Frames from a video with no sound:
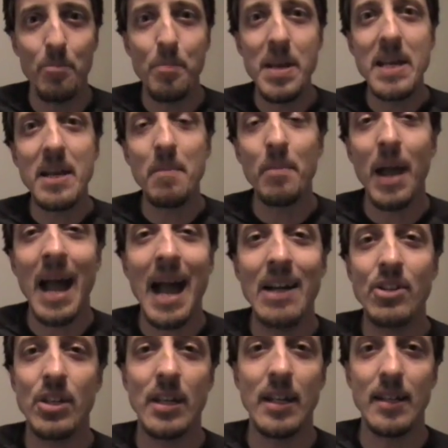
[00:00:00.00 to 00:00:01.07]
Be
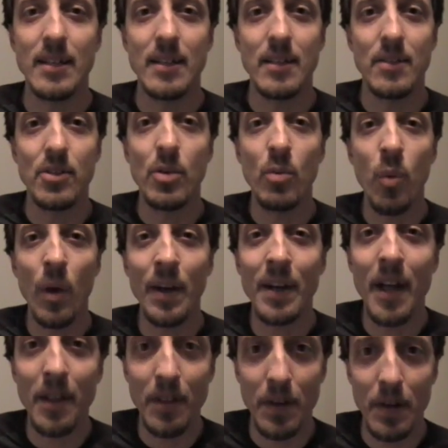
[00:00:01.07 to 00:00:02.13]
compassionate to one
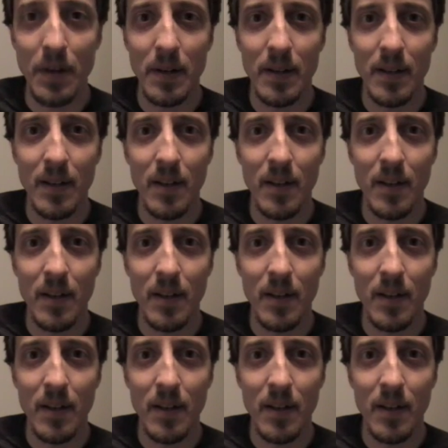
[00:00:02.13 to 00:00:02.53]
another.